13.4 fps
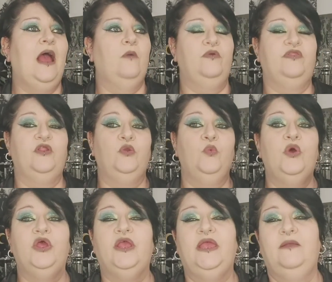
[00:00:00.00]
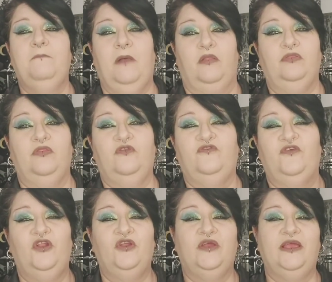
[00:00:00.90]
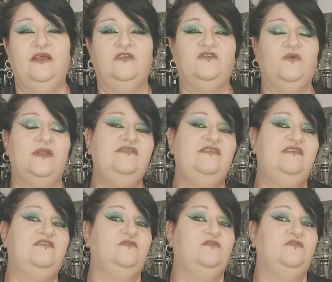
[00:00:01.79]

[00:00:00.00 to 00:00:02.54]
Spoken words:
and within a working month, so you're looking at 20